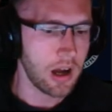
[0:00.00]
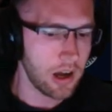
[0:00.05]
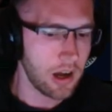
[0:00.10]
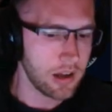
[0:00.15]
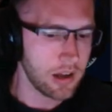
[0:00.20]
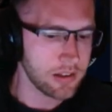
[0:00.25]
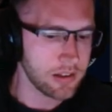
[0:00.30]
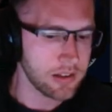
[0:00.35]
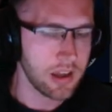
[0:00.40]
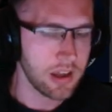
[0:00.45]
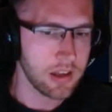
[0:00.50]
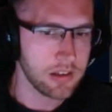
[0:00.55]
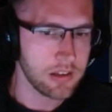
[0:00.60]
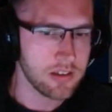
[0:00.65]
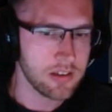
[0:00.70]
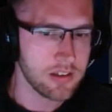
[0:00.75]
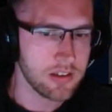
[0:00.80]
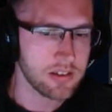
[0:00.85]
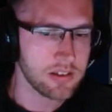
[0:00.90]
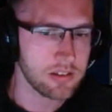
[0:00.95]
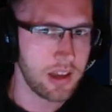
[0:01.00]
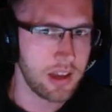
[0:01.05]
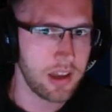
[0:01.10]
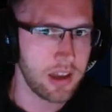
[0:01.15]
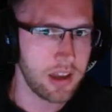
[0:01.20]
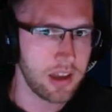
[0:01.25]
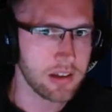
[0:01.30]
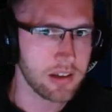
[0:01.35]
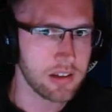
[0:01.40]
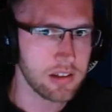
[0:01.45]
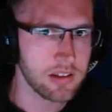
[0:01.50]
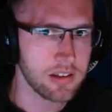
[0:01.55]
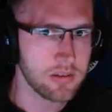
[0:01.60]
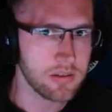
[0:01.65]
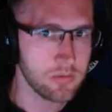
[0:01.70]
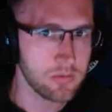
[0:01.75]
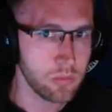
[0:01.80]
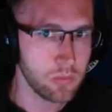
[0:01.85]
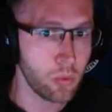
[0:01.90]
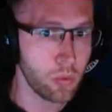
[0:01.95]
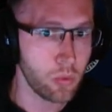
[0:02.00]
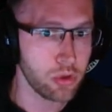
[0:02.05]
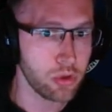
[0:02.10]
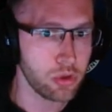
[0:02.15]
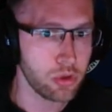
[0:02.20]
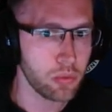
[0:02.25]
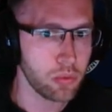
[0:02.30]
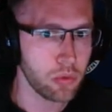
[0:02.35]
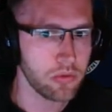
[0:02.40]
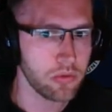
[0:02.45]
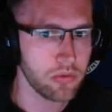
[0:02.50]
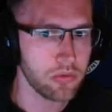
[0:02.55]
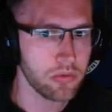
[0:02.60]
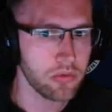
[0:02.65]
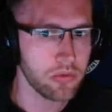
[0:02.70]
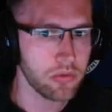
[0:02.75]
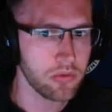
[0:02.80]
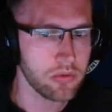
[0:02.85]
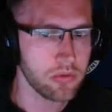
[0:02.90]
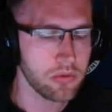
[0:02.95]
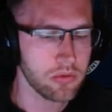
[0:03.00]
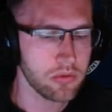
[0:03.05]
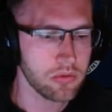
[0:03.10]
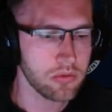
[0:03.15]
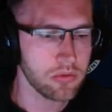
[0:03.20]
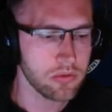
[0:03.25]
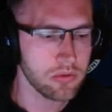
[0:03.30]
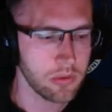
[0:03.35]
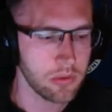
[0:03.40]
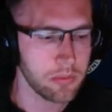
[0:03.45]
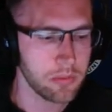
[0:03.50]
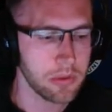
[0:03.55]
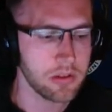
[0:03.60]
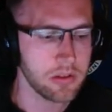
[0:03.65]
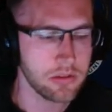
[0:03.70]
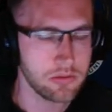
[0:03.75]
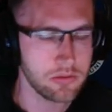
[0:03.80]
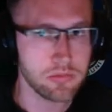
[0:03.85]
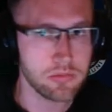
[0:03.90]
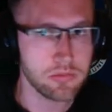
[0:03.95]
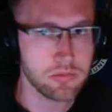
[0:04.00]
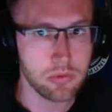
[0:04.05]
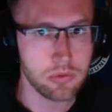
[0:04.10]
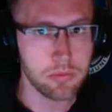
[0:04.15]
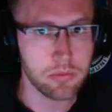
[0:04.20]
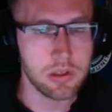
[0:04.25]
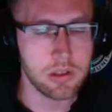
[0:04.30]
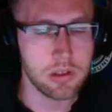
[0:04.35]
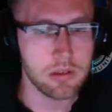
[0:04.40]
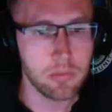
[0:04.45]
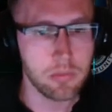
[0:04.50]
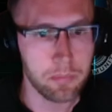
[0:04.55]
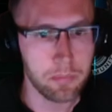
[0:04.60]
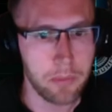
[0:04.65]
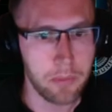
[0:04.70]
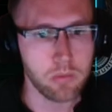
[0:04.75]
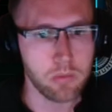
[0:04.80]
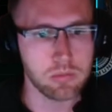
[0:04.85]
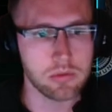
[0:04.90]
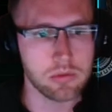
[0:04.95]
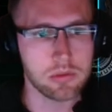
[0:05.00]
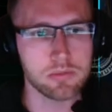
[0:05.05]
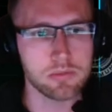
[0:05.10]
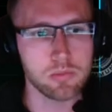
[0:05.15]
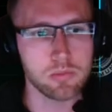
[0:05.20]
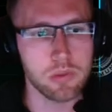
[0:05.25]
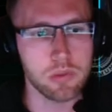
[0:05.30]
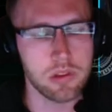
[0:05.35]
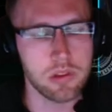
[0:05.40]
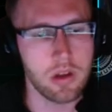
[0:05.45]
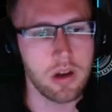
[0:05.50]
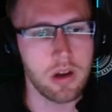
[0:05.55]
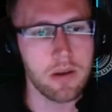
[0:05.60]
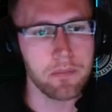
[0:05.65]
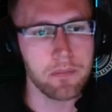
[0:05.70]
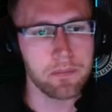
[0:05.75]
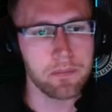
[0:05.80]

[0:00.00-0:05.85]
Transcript: and then select what you want to be bound with that?